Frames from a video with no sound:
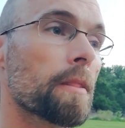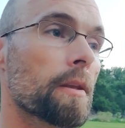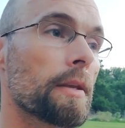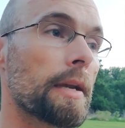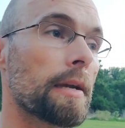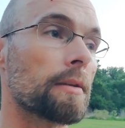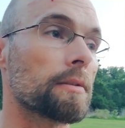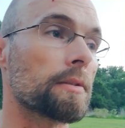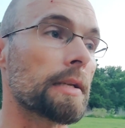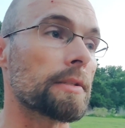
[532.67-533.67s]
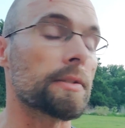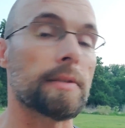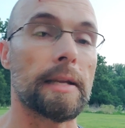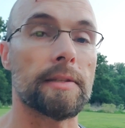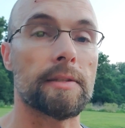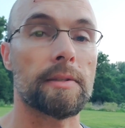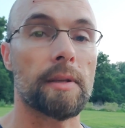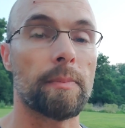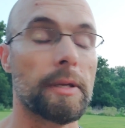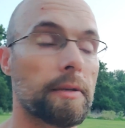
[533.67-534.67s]
yeah, that's a
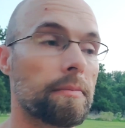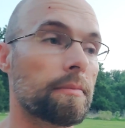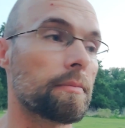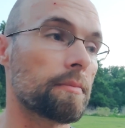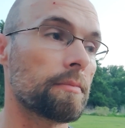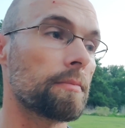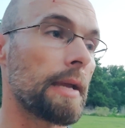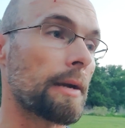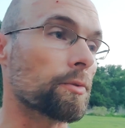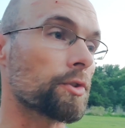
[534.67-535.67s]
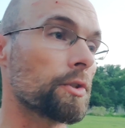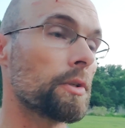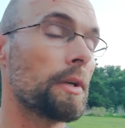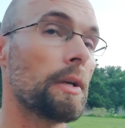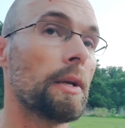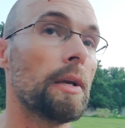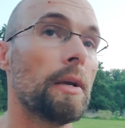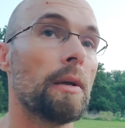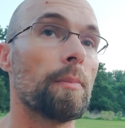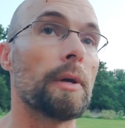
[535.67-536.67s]
big ouch.
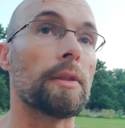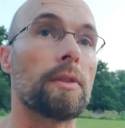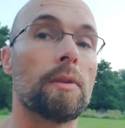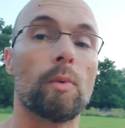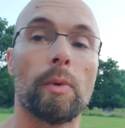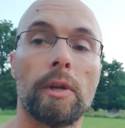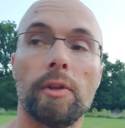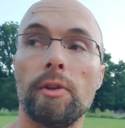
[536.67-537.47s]
But what we're going to